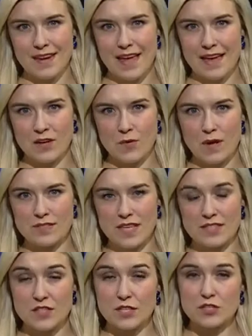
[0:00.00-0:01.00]
Agarwal
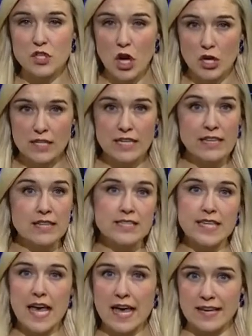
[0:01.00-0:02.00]
says they're targeting the
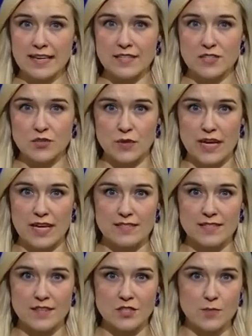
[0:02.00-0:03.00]
tech industry and
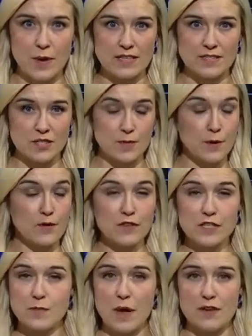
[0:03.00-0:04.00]
see the space as the perfect
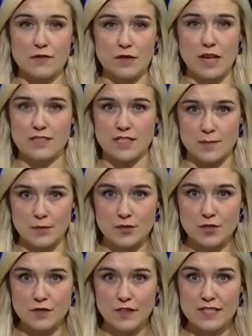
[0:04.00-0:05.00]
spot for customer
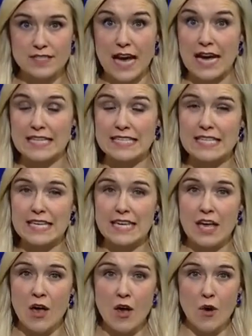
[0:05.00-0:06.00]
service,
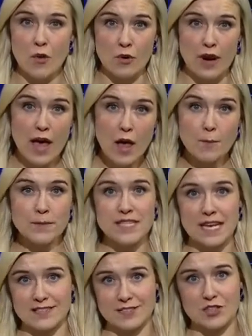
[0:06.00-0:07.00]
IT, or help
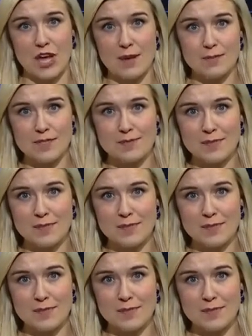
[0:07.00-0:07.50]
desk jobs.